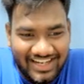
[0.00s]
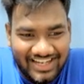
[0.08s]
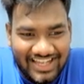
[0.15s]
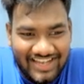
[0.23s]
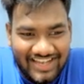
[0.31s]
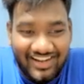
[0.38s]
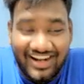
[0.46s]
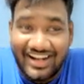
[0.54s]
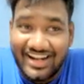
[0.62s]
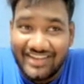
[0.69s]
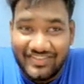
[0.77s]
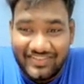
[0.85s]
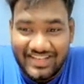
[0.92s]
But I have
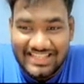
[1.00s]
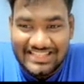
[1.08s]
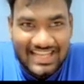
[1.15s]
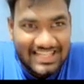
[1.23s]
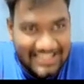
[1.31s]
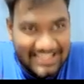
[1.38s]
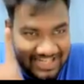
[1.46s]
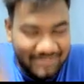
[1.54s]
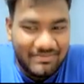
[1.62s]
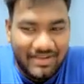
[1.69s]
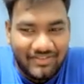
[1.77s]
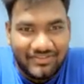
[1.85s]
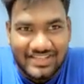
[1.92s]
115 slides. I
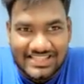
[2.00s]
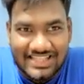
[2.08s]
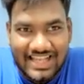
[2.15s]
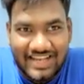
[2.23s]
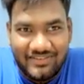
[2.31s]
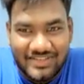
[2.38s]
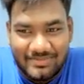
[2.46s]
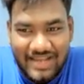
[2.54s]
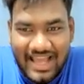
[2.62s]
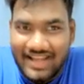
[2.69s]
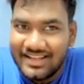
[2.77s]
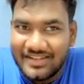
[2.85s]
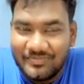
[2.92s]
remember my first slide was
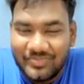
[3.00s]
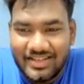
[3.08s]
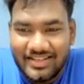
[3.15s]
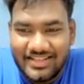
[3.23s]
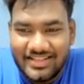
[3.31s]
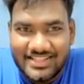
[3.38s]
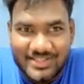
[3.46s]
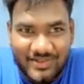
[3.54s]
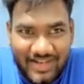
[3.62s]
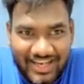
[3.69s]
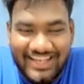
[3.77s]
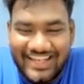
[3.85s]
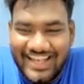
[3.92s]
blank, so
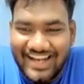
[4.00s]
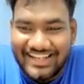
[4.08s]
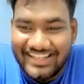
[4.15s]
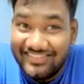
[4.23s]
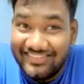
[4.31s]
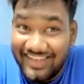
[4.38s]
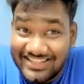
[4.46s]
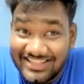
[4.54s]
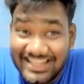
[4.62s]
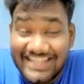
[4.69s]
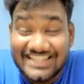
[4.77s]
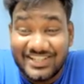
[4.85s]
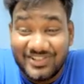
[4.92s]
I deducted one. So
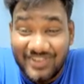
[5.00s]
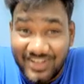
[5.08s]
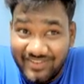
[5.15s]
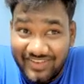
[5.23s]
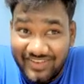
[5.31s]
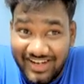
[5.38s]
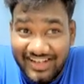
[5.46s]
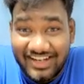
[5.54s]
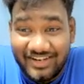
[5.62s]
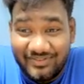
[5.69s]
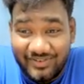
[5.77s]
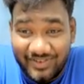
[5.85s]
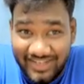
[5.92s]
there is a total of
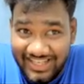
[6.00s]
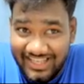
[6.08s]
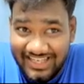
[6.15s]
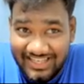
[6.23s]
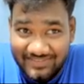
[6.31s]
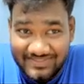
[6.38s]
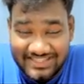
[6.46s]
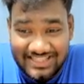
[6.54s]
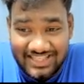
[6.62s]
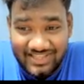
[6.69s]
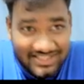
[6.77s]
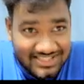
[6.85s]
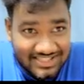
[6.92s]
114
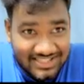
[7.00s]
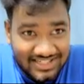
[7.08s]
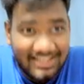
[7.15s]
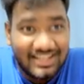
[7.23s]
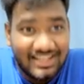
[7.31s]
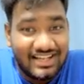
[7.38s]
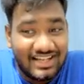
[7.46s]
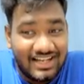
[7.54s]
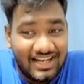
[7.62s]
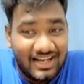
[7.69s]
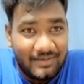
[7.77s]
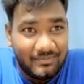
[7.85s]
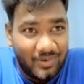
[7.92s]
MCQs.
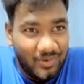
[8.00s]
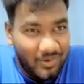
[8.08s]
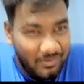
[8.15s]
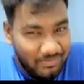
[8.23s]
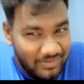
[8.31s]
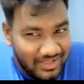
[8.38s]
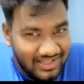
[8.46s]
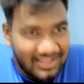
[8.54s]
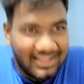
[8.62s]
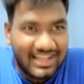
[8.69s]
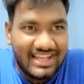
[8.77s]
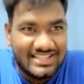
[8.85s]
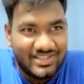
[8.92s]
I'm hoping,
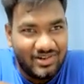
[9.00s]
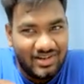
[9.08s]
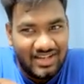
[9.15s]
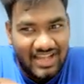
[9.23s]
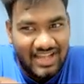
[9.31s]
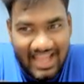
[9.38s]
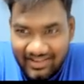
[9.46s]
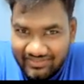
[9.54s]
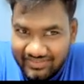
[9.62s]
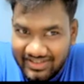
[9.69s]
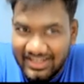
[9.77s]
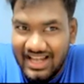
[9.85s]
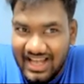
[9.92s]
guys, you all
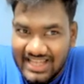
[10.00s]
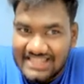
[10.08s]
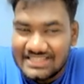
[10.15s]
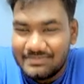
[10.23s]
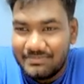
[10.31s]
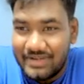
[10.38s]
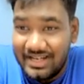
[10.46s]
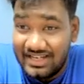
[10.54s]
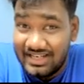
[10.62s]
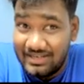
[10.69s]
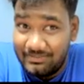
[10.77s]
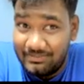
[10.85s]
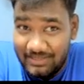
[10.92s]
have a nice
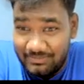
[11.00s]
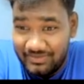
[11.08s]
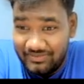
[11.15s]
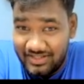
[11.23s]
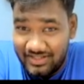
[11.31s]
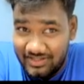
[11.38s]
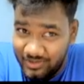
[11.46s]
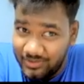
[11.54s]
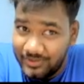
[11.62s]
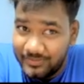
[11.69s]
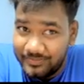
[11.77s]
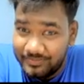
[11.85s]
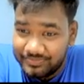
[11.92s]
printed paper with
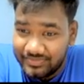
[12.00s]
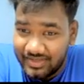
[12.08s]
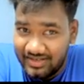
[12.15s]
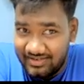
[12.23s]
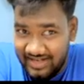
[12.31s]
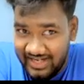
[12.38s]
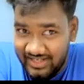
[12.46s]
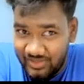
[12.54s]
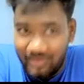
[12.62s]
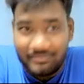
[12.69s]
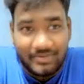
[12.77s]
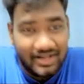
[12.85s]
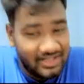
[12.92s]
you, right? You
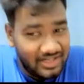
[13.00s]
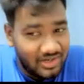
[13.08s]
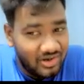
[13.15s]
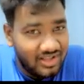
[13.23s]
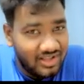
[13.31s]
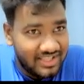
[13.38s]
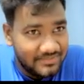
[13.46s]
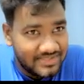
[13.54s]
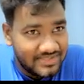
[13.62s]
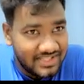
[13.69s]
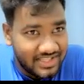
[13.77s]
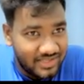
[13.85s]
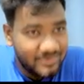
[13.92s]
have printed all the
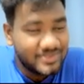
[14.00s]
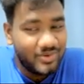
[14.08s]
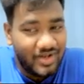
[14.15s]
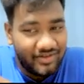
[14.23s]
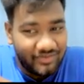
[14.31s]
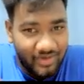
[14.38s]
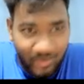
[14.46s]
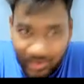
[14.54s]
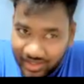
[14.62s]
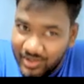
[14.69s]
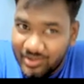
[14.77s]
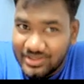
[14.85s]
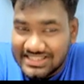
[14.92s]
MCQs. You have
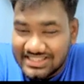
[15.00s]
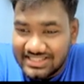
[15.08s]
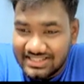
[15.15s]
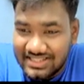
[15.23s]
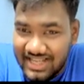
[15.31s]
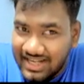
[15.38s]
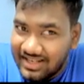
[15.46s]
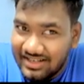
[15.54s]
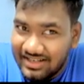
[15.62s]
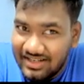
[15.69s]
wrote notes in that,